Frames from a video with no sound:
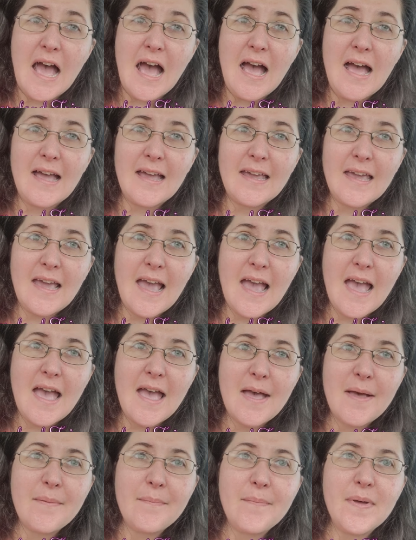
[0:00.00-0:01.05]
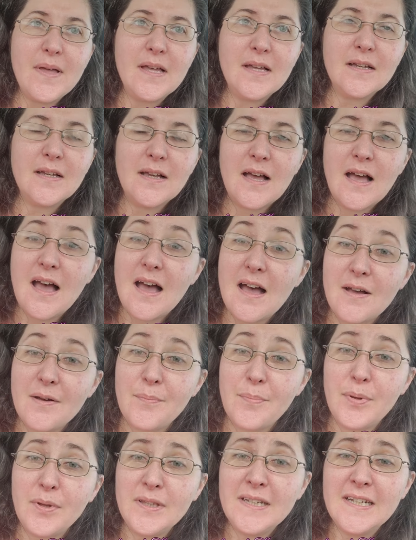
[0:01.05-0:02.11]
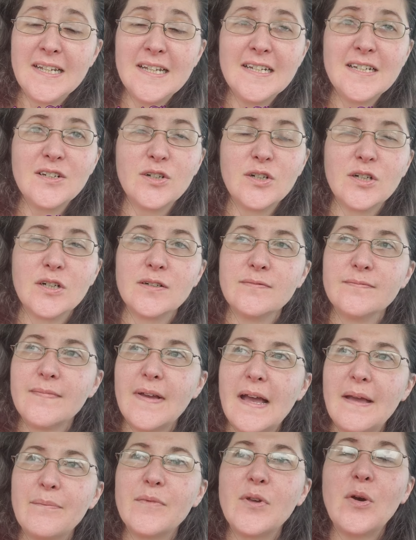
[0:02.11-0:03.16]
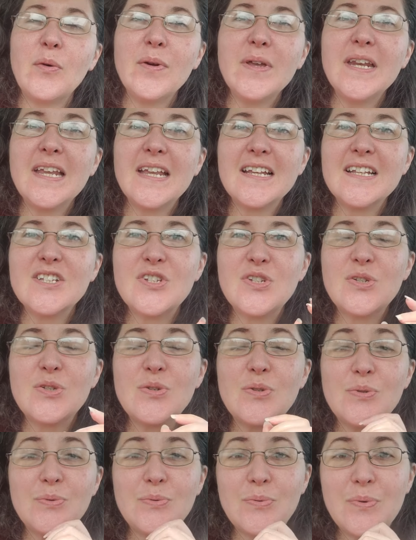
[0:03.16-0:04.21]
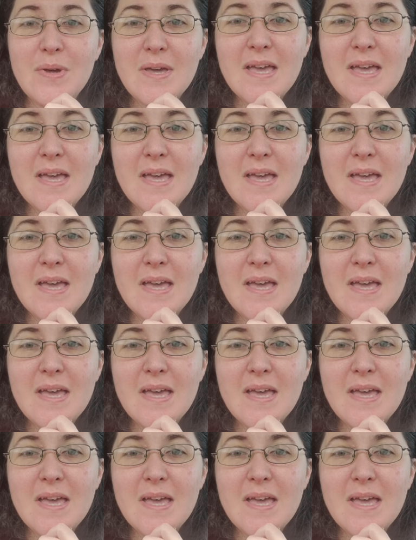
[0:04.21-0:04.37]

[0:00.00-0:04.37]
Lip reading: I am pulling in, or I'm going to